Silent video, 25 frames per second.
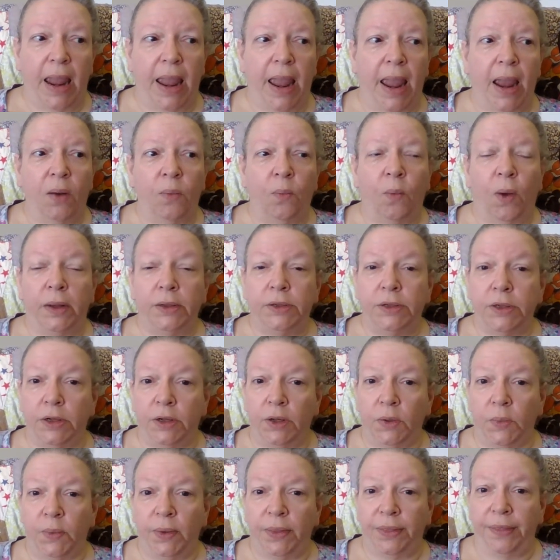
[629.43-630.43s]
And what to
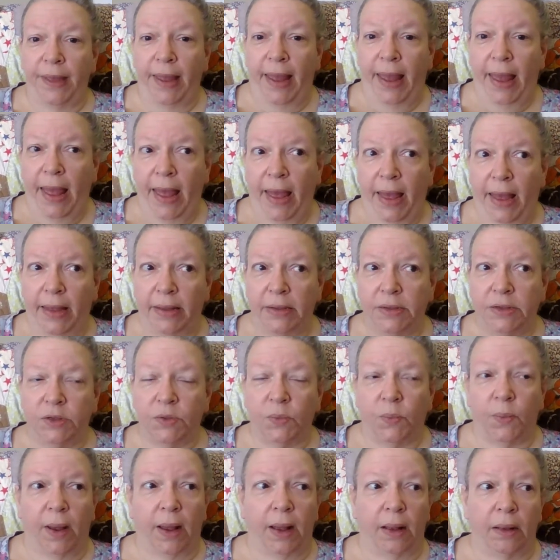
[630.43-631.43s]
do with the heads?
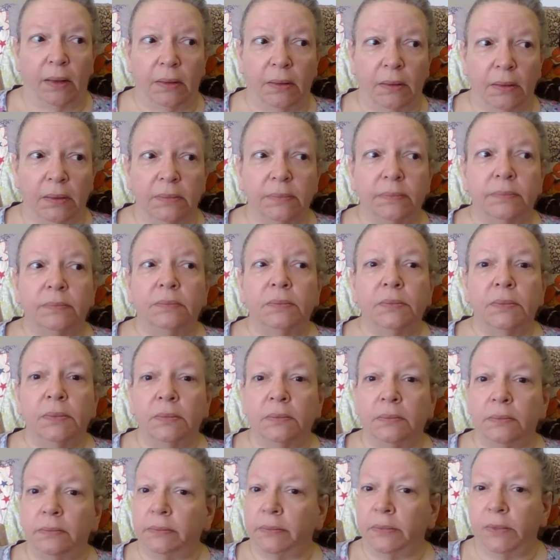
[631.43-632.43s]
Well,
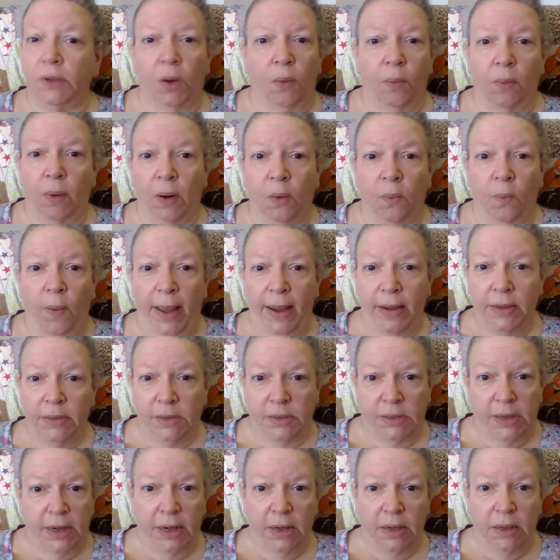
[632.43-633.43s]
don't want to
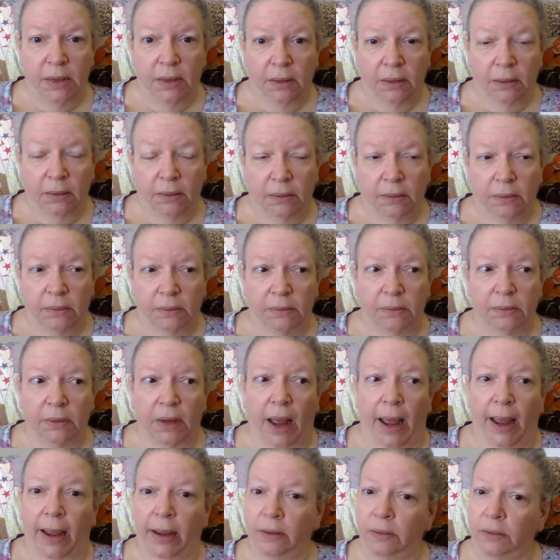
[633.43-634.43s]
waste it.
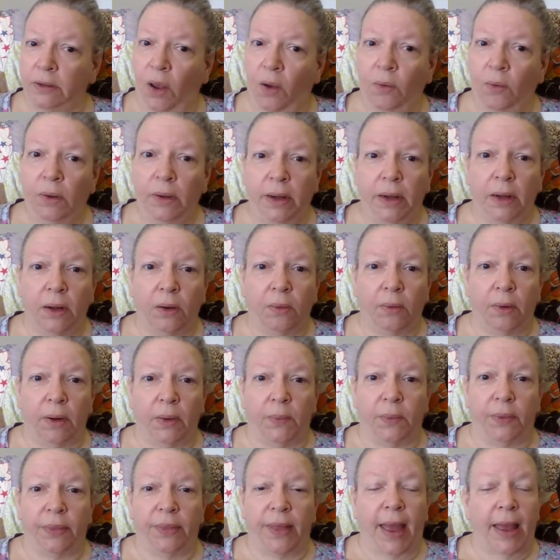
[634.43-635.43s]
I totally agree
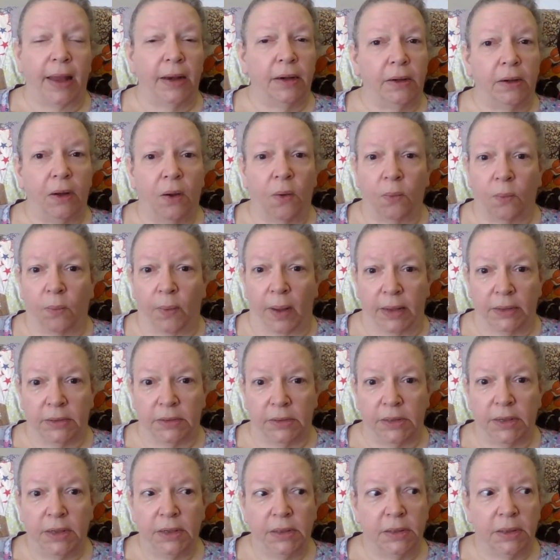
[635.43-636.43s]
with that. Don't
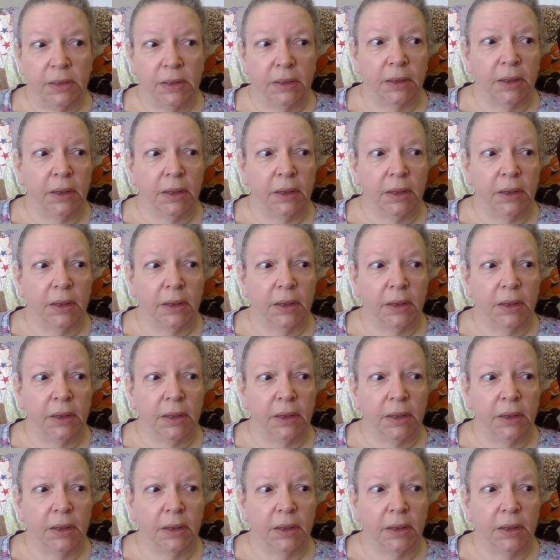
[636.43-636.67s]
waste it.